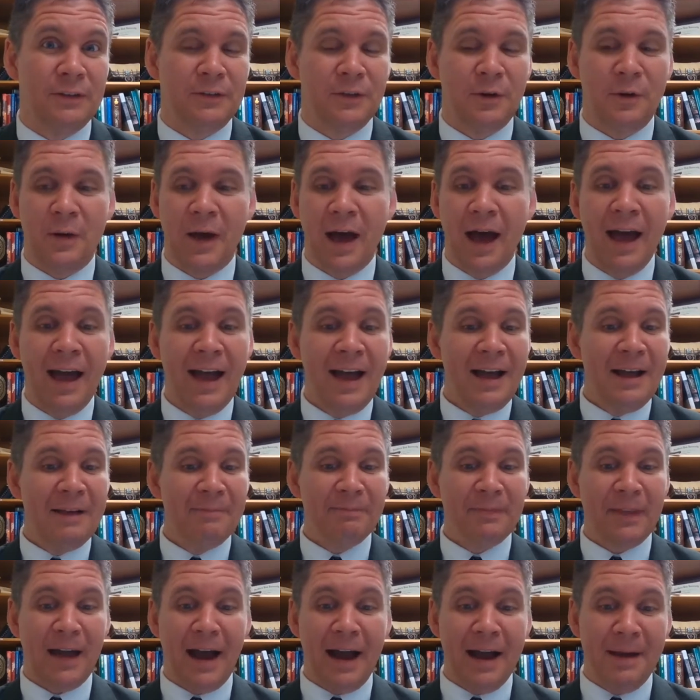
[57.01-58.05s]
So
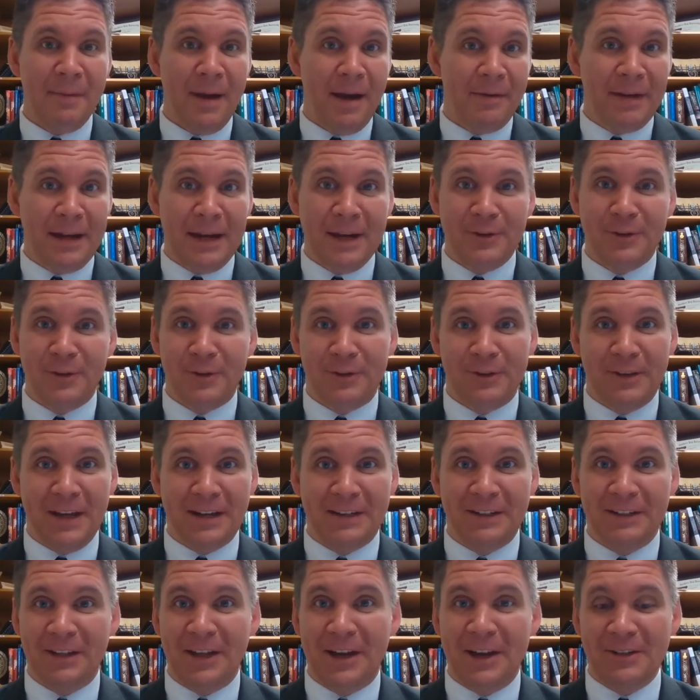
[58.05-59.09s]
I'm having issues
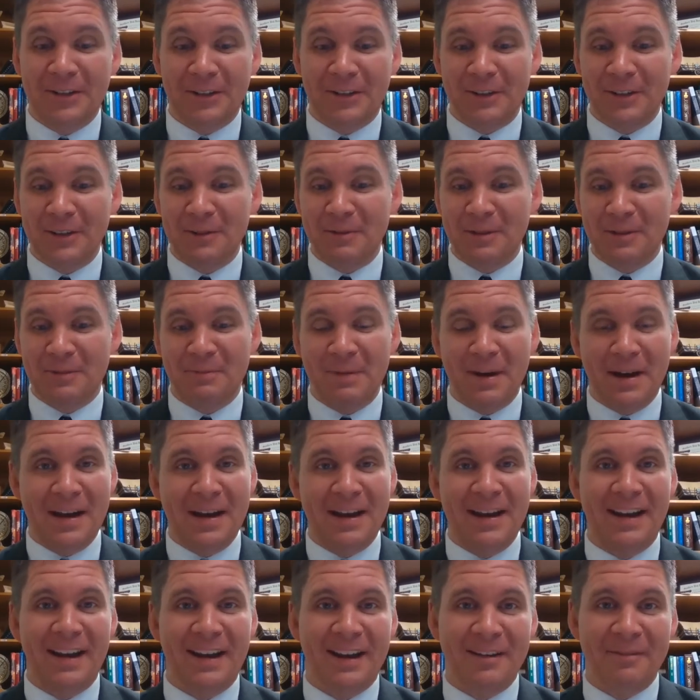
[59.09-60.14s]
technologically with
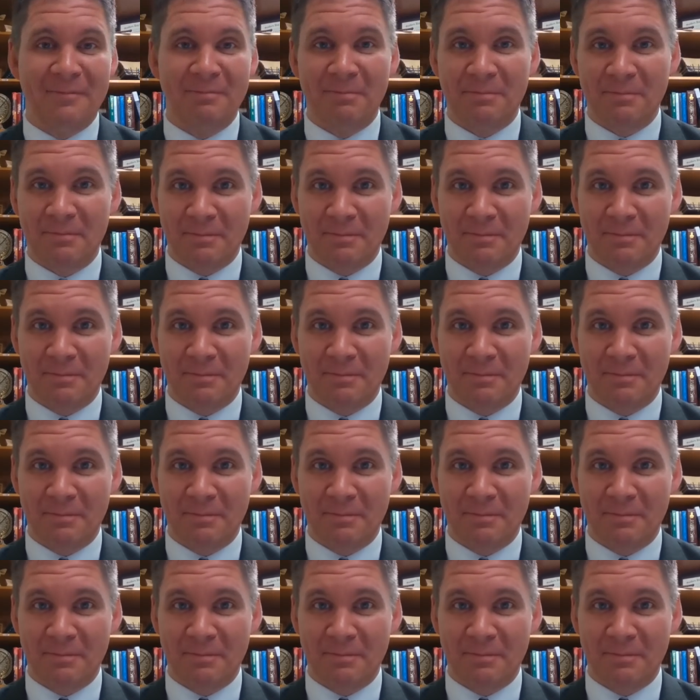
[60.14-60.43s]
my